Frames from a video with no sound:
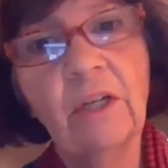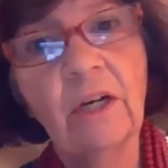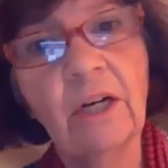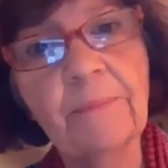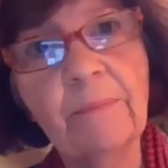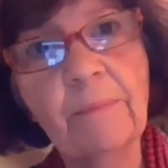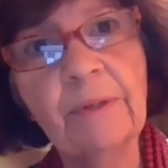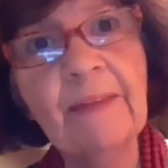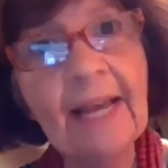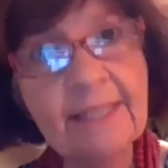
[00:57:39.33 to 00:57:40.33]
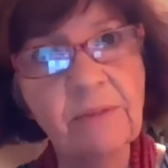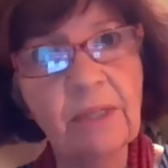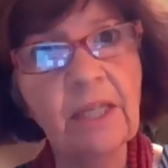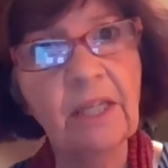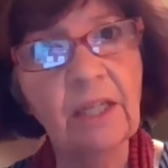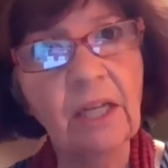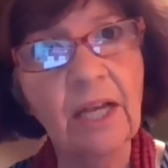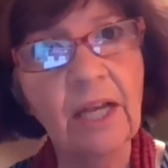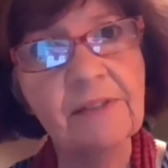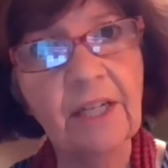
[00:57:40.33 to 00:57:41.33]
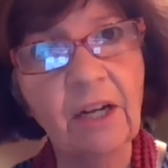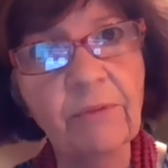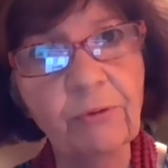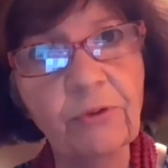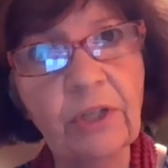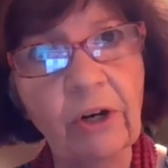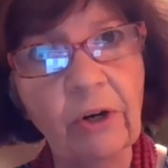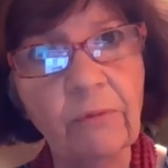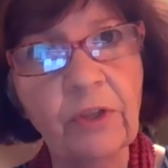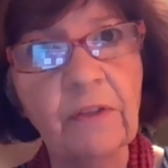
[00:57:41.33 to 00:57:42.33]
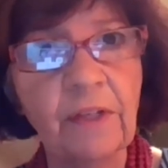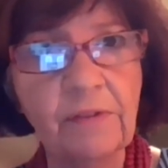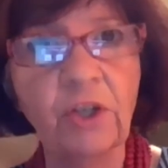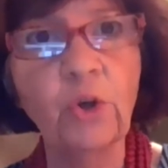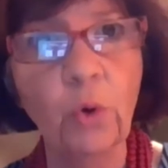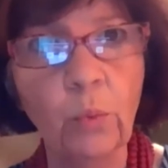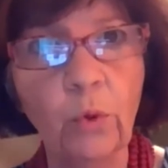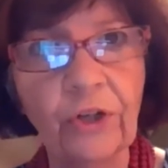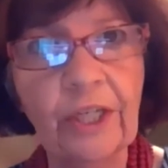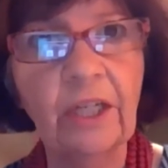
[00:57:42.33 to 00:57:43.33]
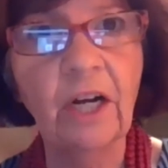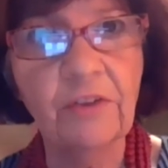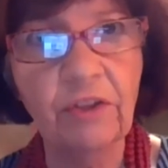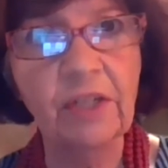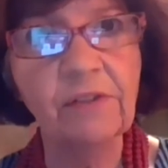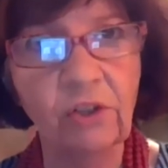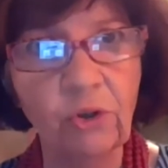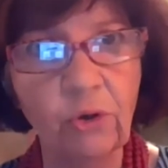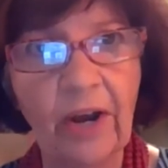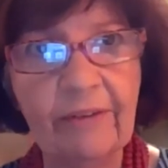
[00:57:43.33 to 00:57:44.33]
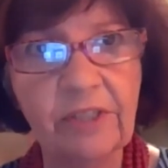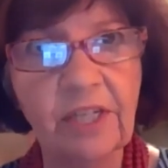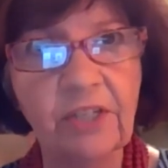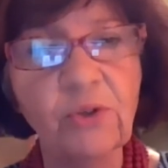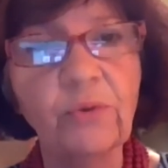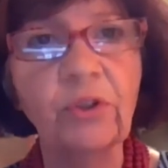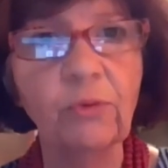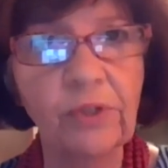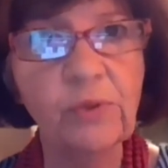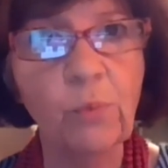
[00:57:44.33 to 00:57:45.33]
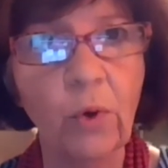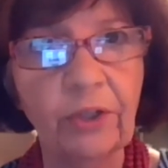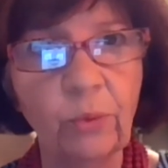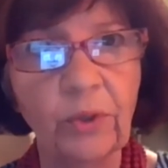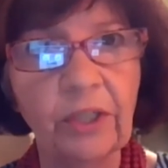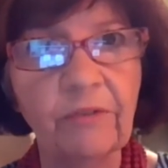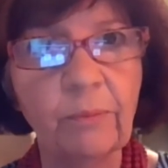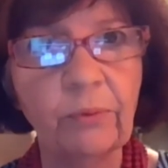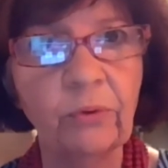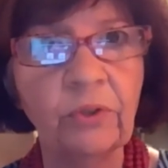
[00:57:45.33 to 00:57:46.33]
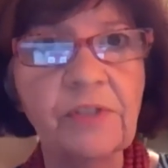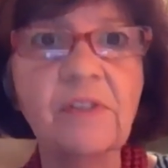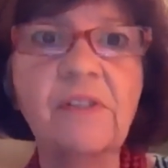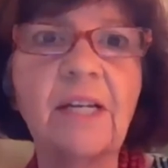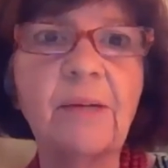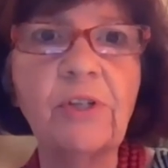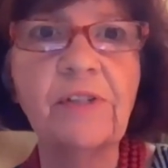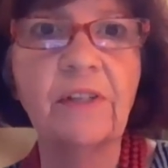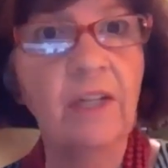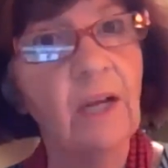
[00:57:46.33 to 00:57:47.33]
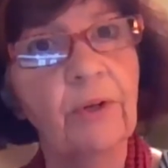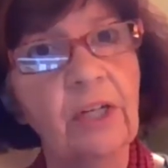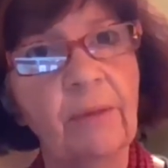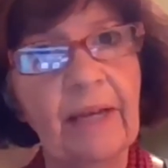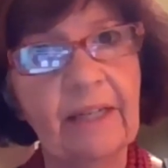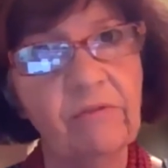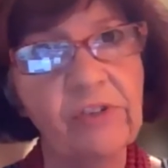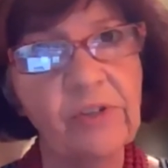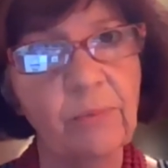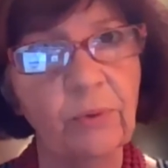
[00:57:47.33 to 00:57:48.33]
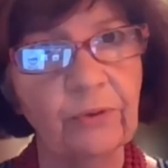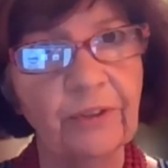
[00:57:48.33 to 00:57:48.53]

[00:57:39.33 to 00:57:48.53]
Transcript: um, but that to me as i come through there the things that you're working on and the things that you gravitate to and the reason why you want to live in Boonton is the same reason that i want to come back and visit Boonton